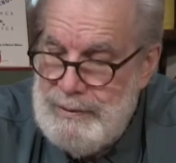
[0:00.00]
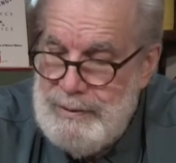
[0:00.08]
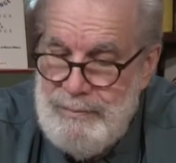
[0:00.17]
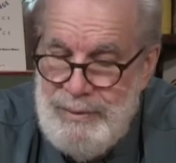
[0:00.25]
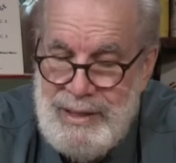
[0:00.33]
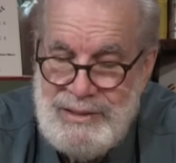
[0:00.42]

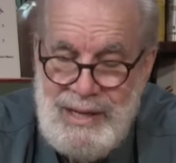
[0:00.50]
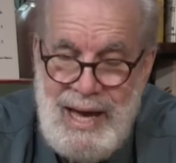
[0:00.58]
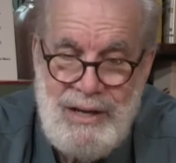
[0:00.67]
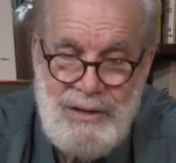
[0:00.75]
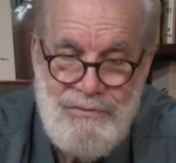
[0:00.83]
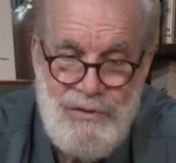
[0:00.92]
because I
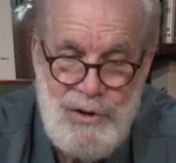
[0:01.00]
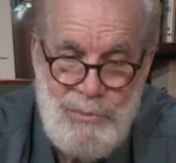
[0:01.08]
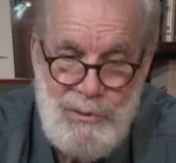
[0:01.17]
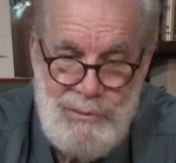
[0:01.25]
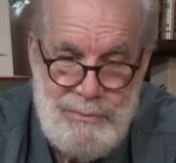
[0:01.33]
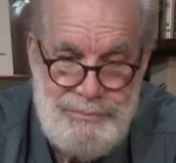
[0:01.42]
had a
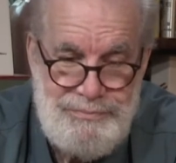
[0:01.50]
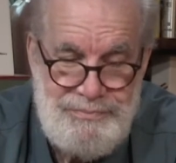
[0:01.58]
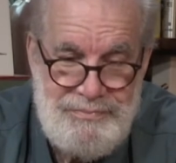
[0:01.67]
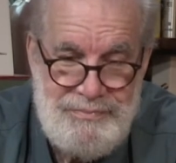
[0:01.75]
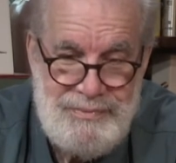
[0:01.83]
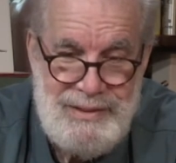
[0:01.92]
convertible,
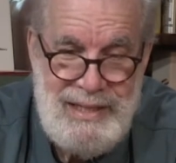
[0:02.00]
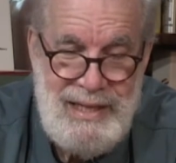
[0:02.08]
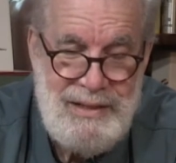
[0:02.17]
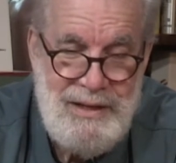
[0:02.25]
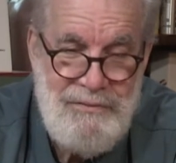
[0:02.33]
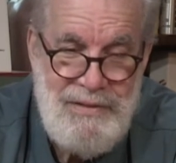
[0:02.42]
and he
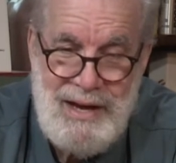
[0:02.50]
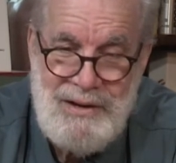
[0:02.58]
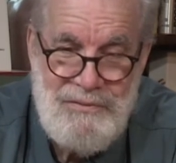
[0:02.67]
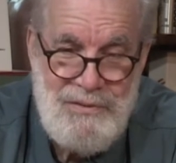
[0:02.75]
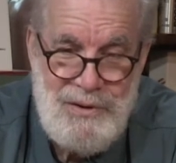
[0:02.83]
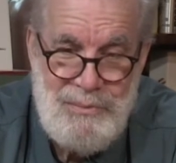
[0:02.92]
loved that
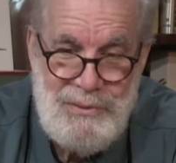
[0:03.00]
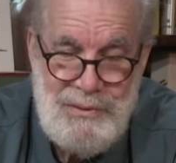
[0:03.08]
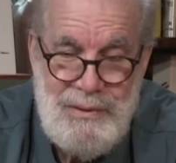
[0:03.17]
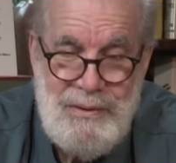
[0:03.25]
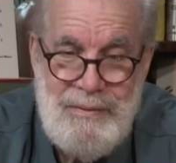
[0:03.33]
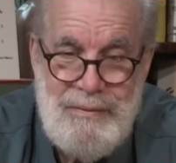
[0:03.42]
convertible.
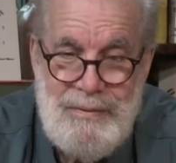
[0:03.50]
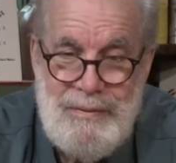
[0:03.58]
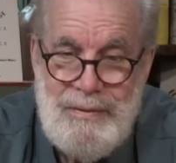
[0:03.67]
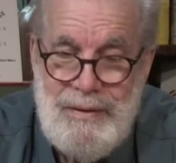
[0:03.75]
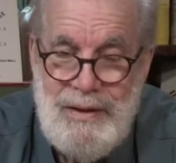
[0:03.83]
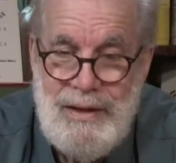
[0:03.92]

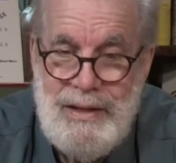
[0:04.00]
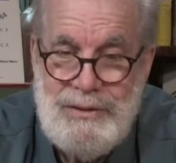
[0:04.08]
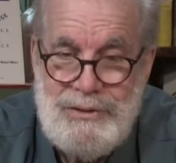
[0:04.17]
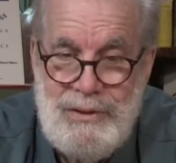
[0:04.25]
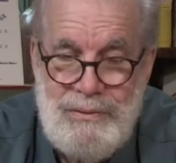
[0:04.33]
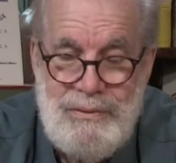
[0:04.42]
And
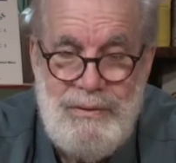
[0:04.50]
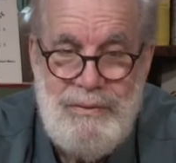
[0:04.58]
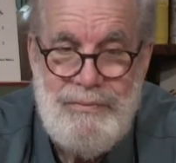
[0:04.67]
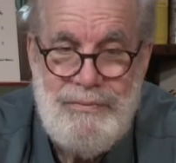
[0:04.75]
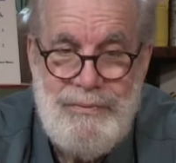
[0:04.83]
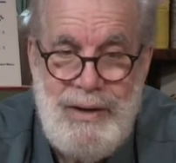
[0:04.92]
so
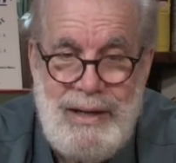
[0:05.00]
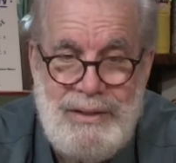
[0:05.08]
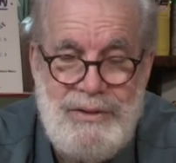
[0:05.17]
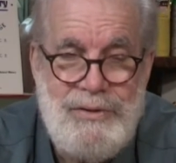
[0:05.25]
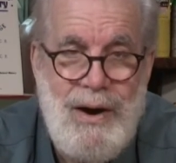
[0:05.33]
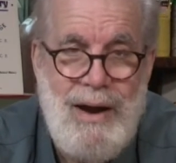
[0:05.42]
I got
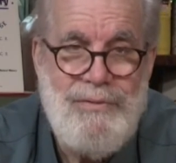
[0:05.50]
to drive